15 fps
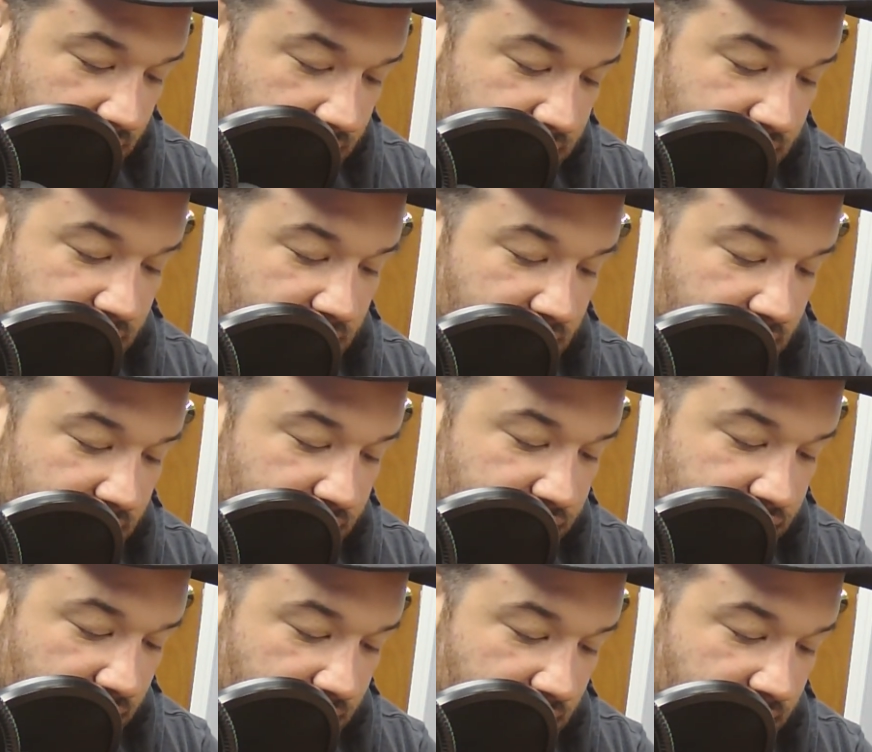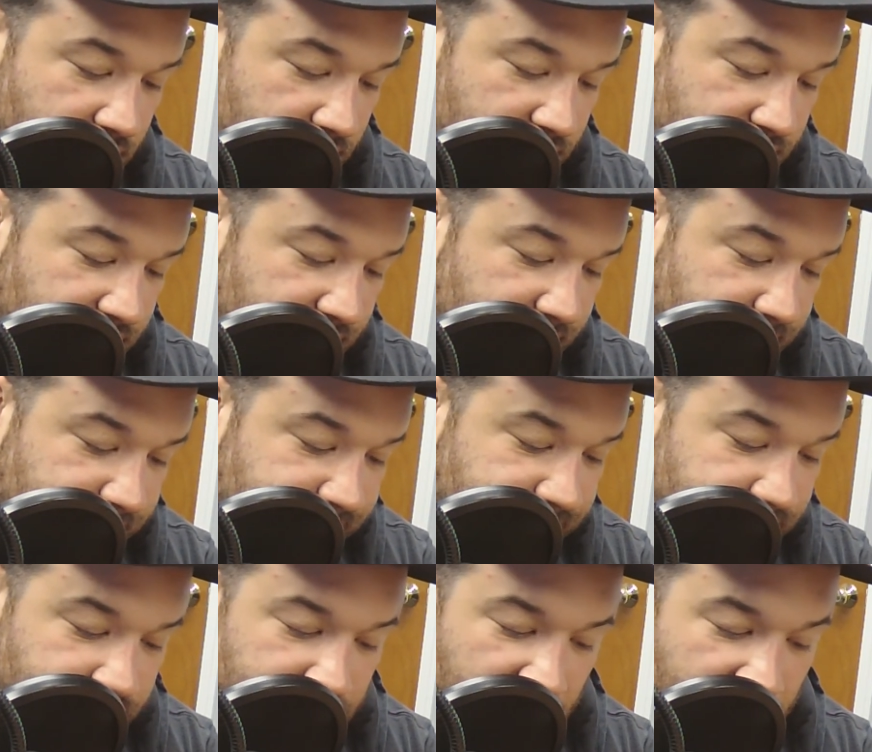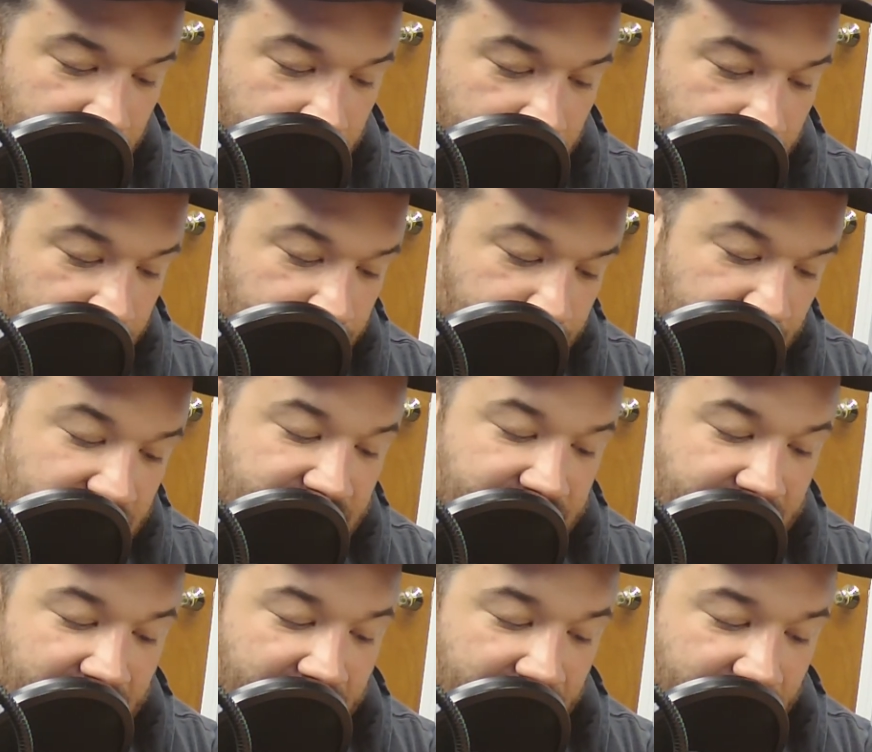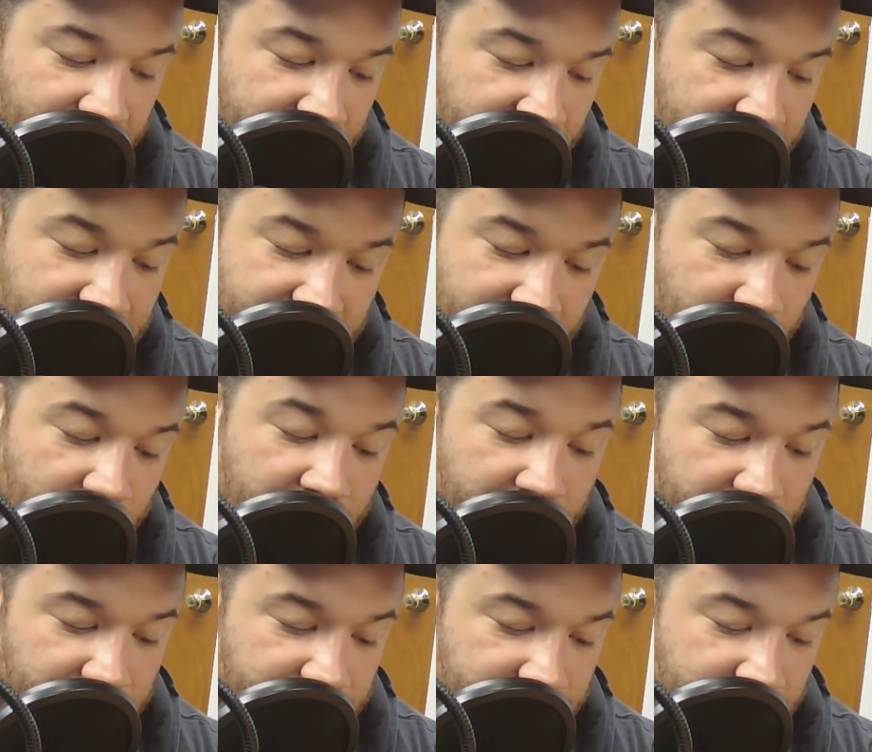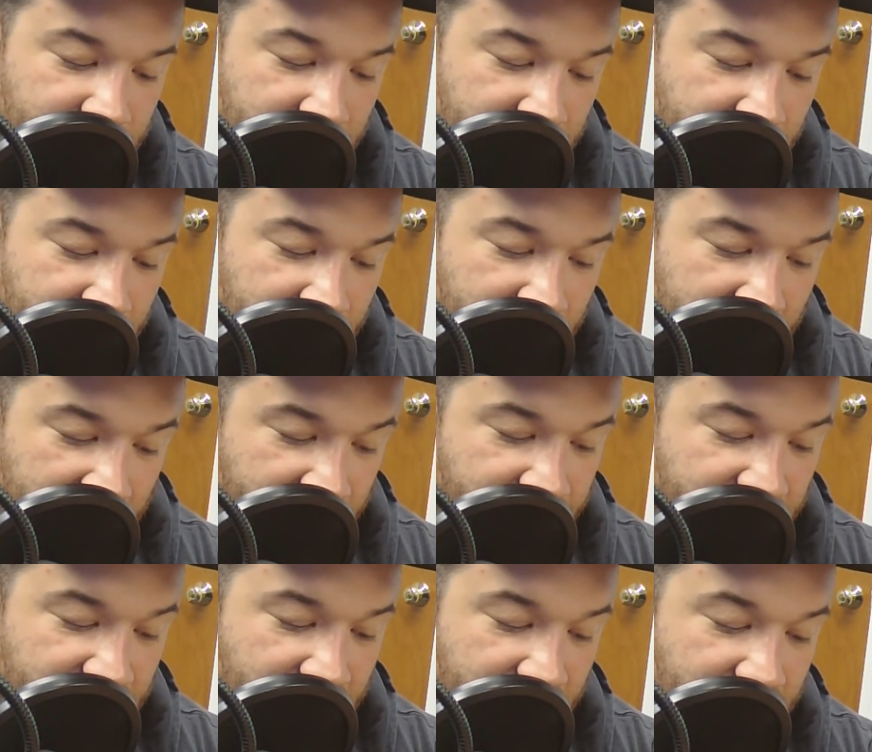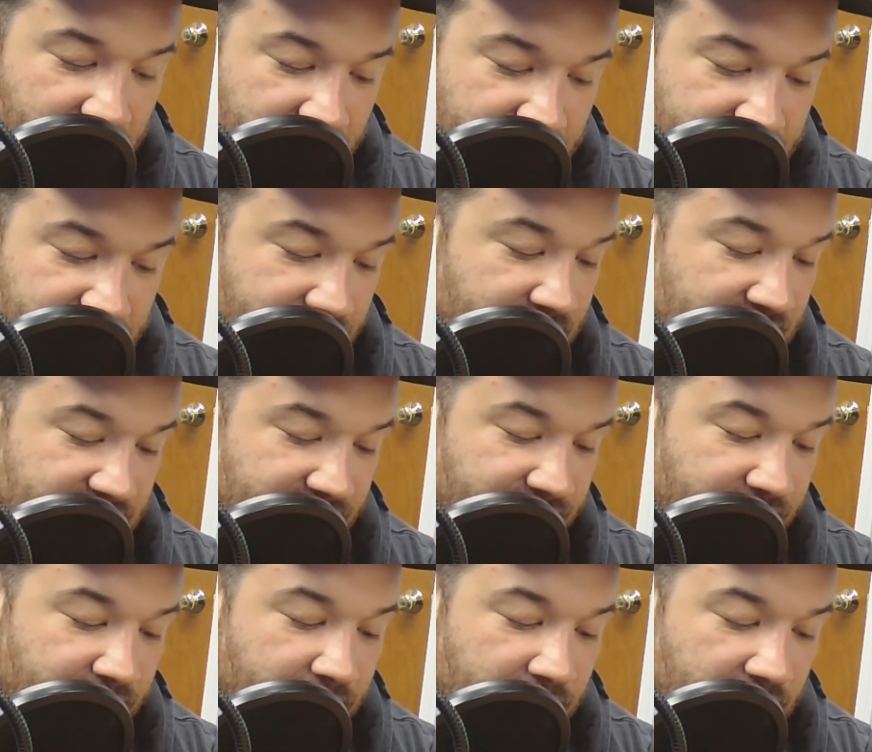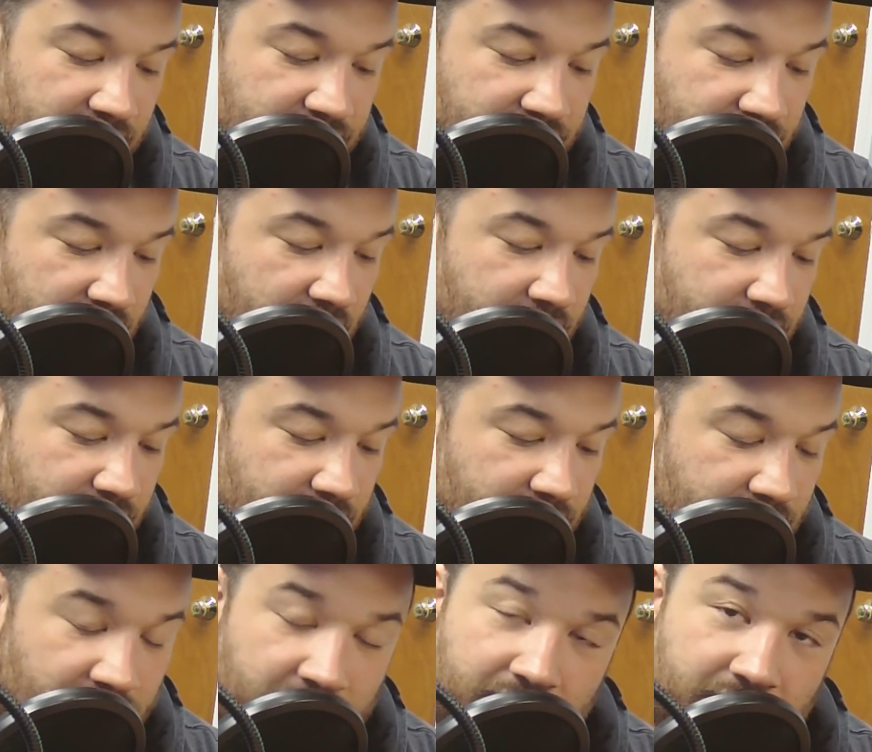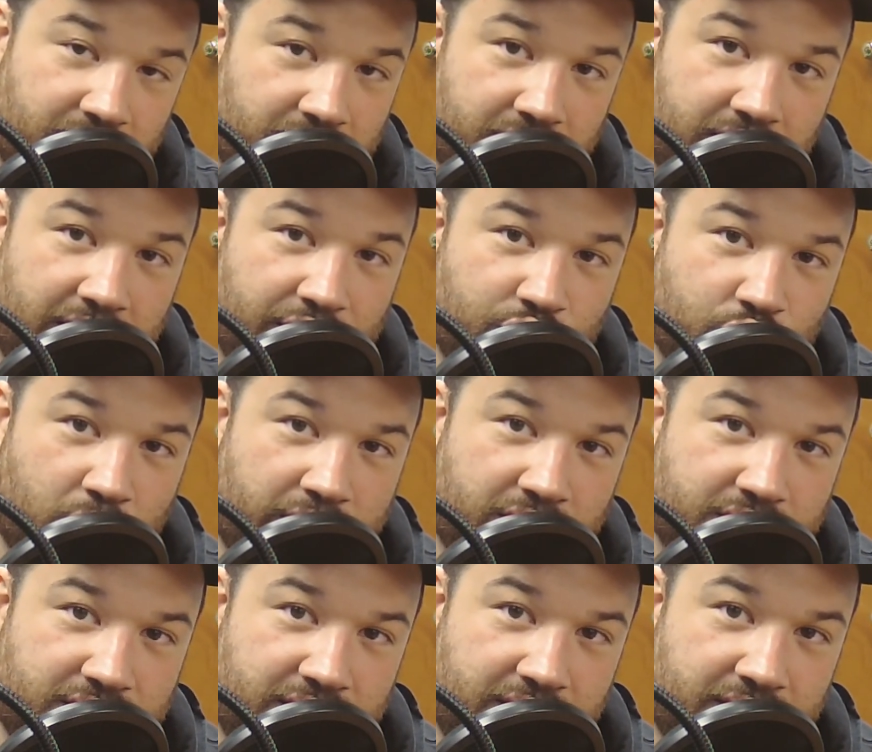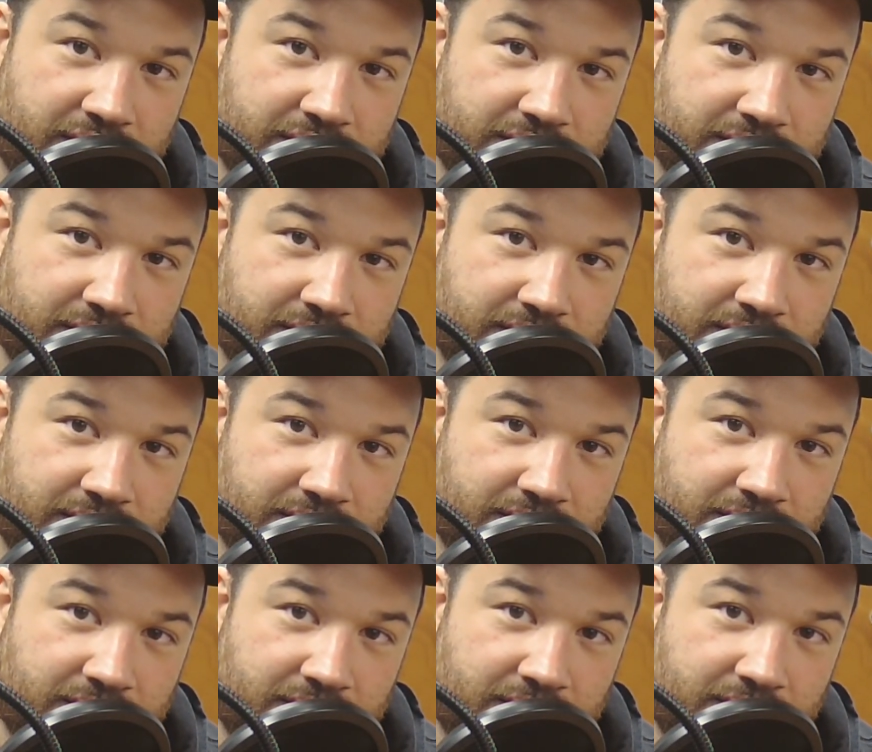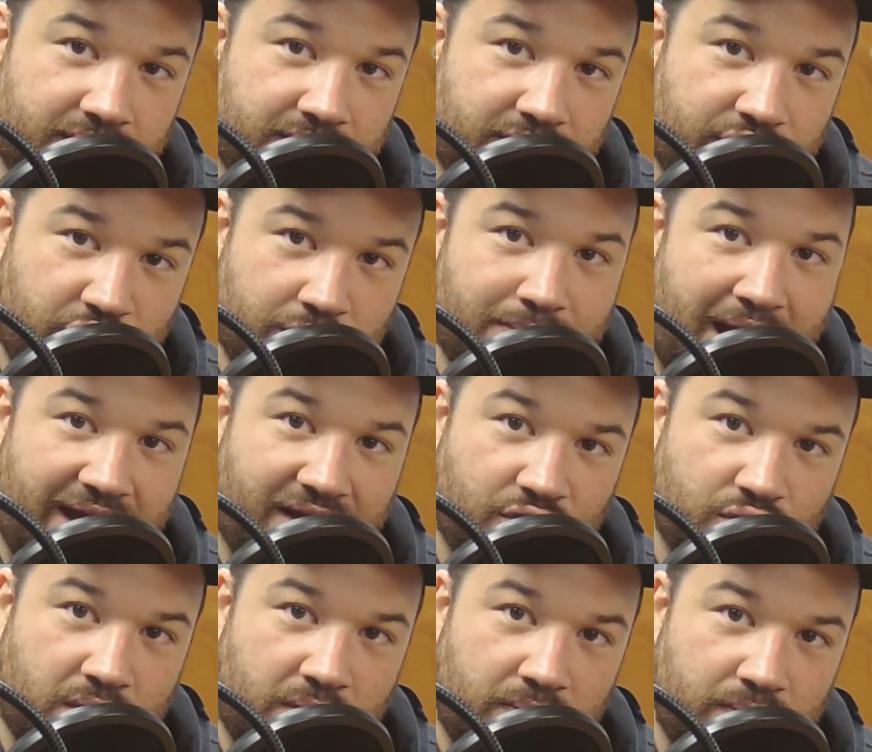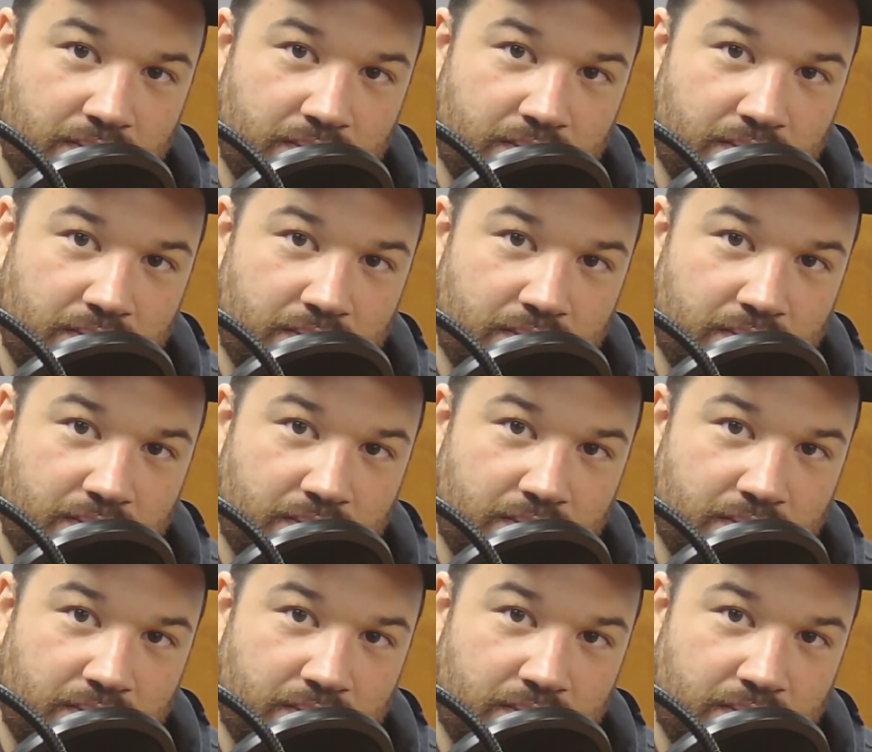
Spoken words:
Dear Sokahoot, Pizzagate isn't real, and VR still has a few years to go. Enjoy your stickers. Cue my intro.